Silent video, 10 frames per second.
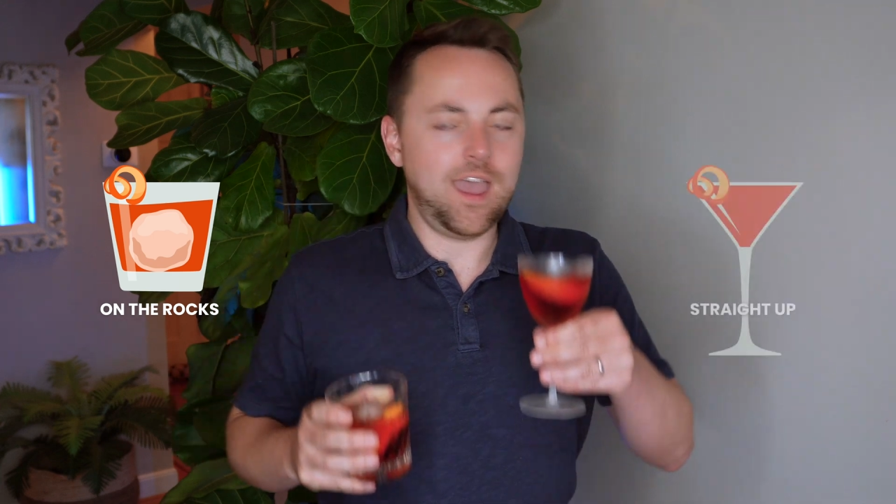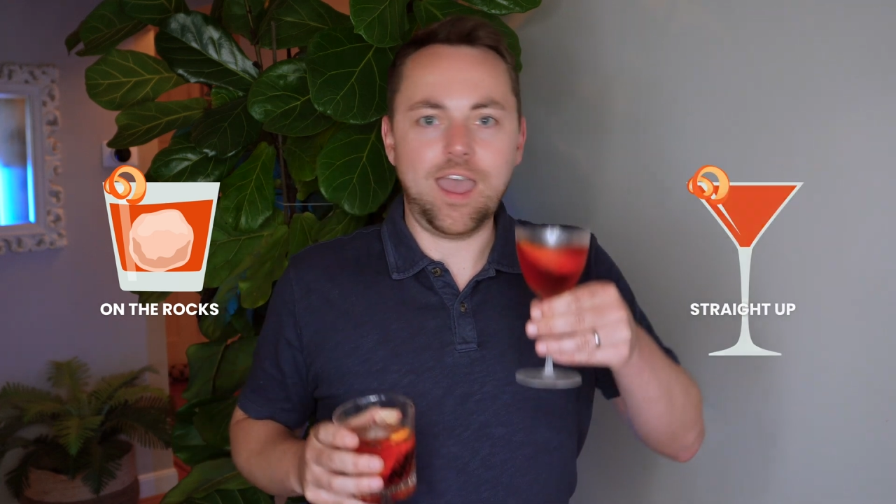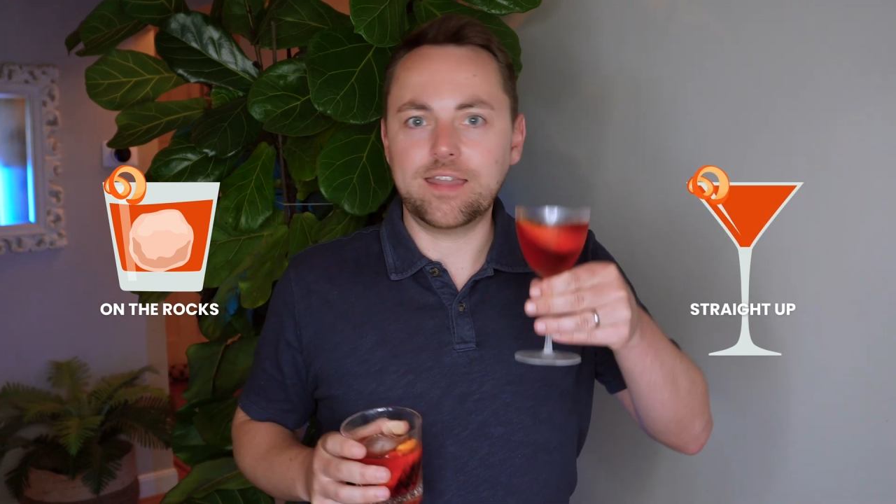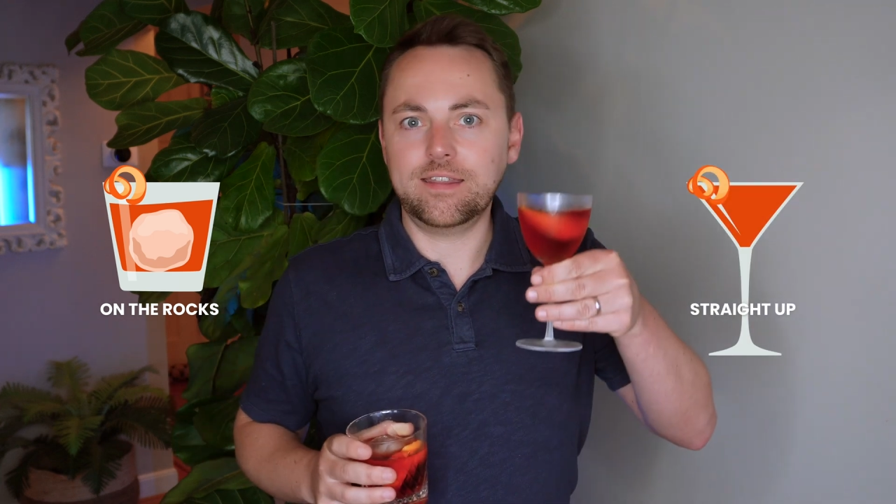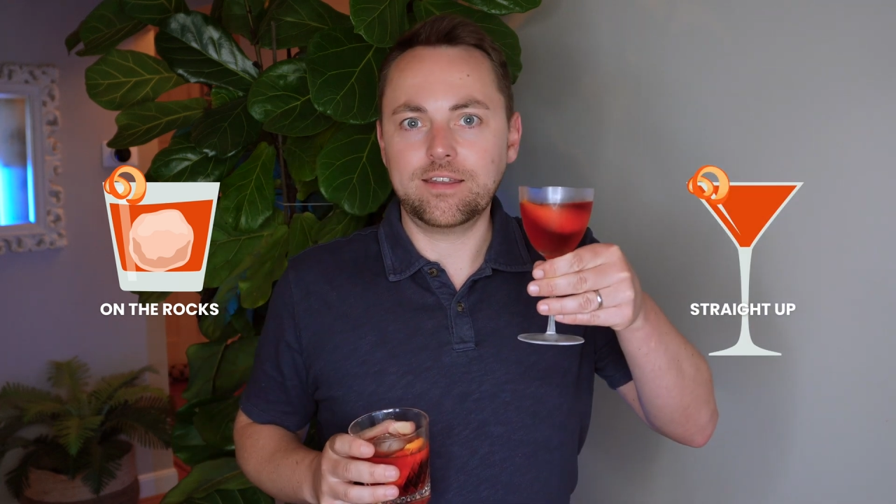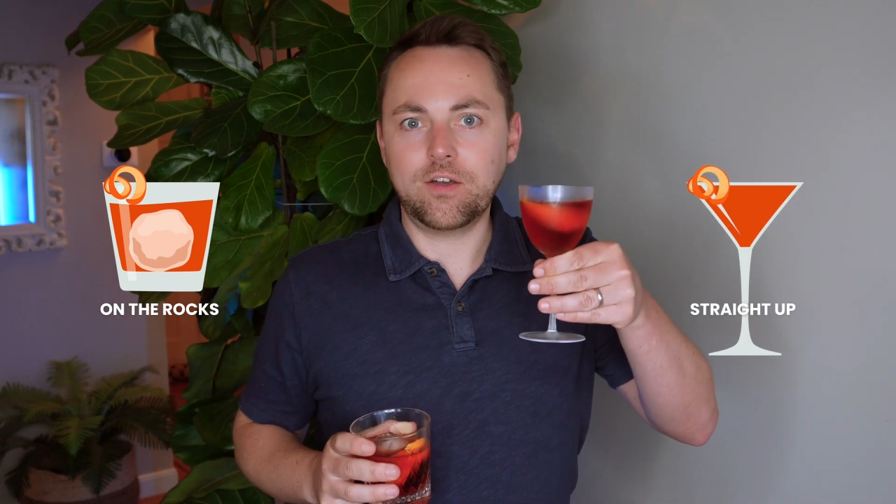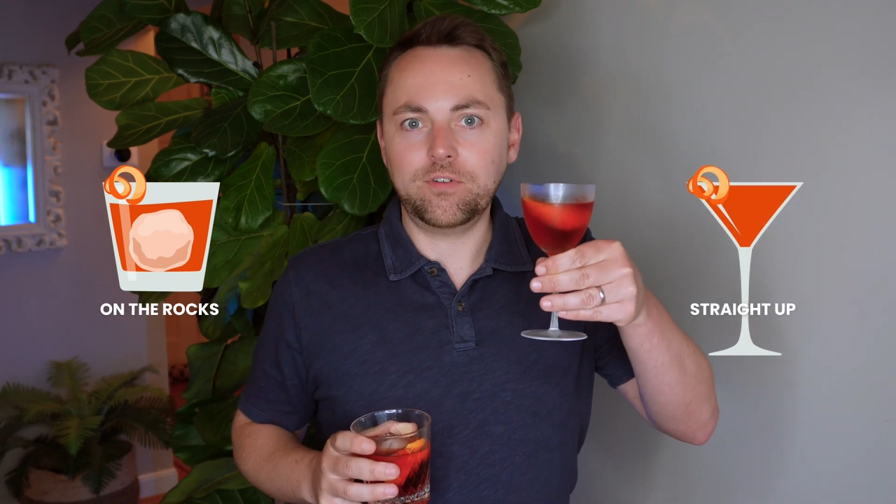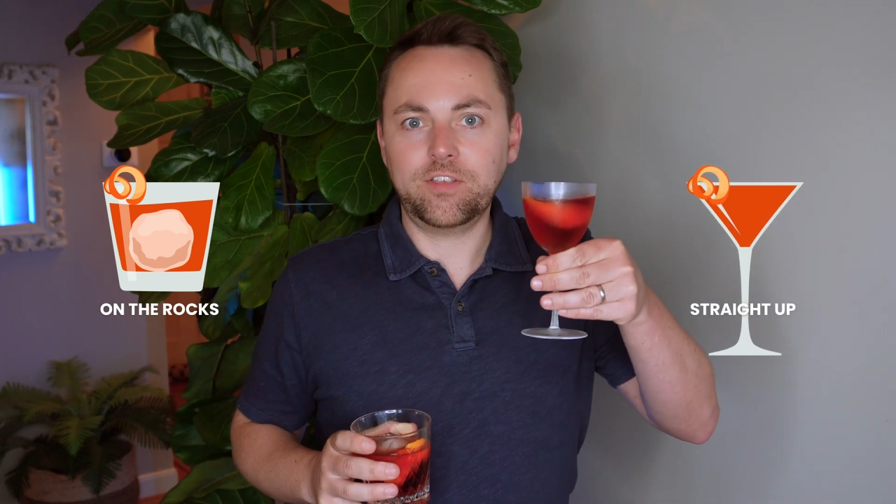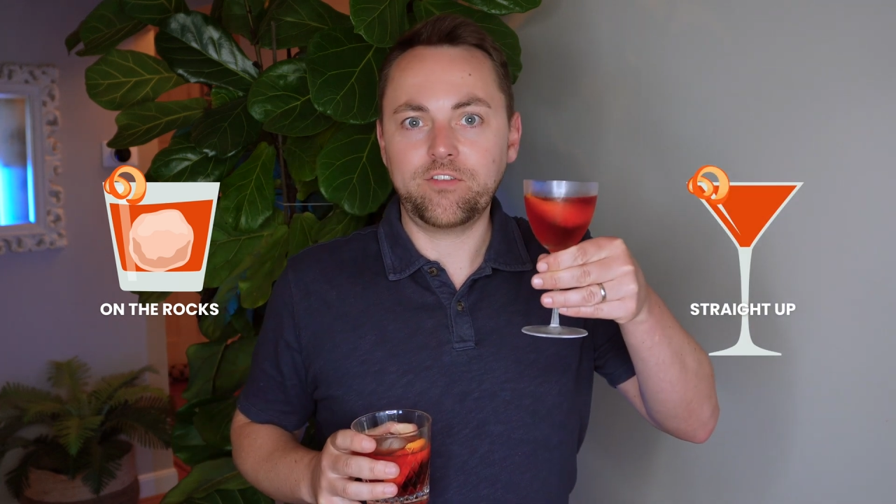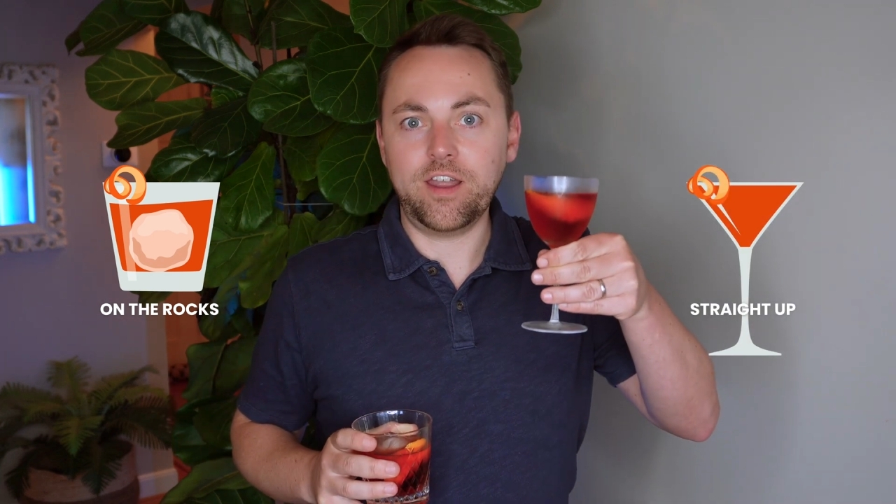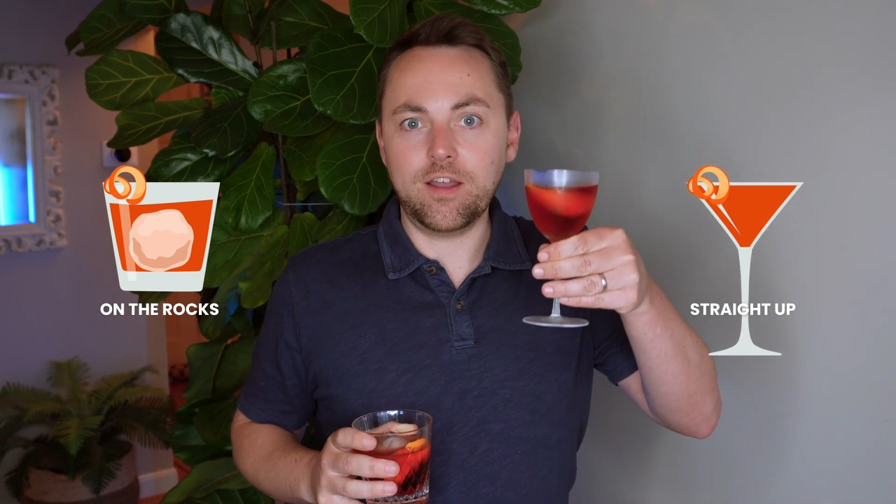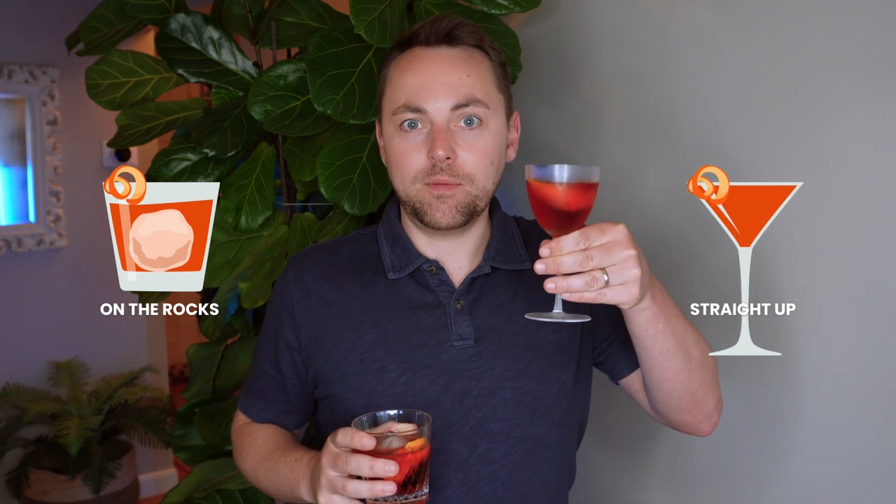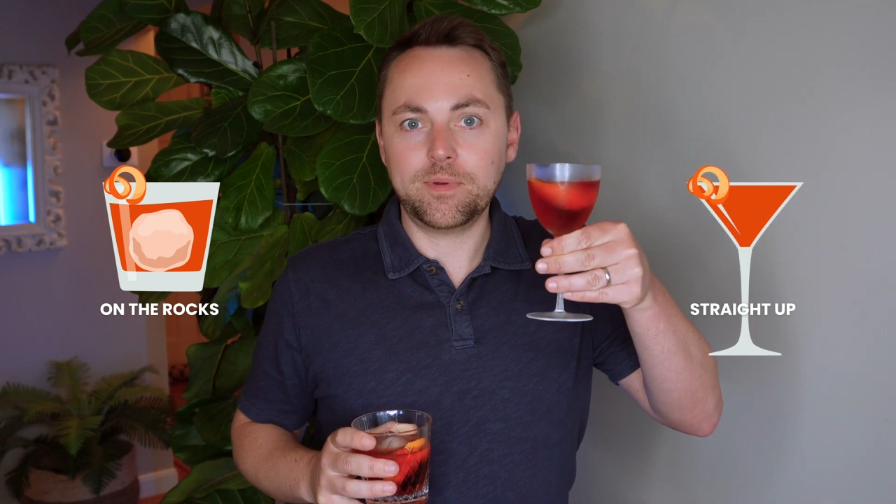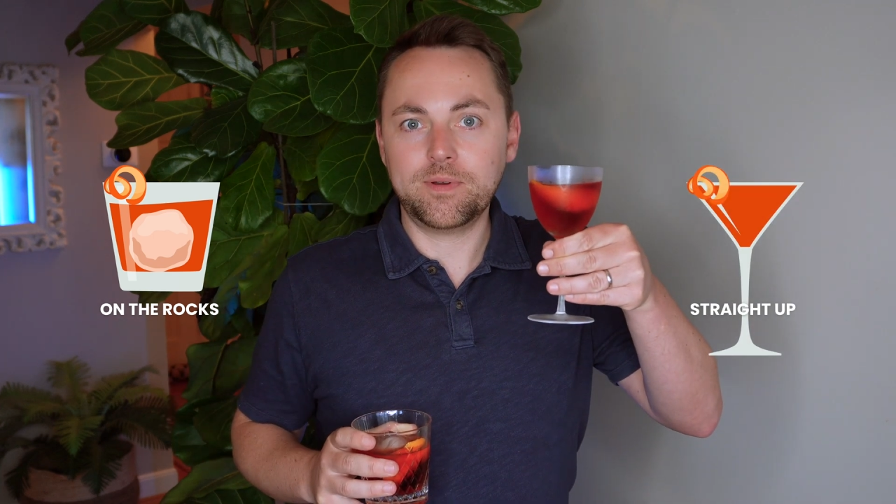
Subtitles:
and a Negroni straight up,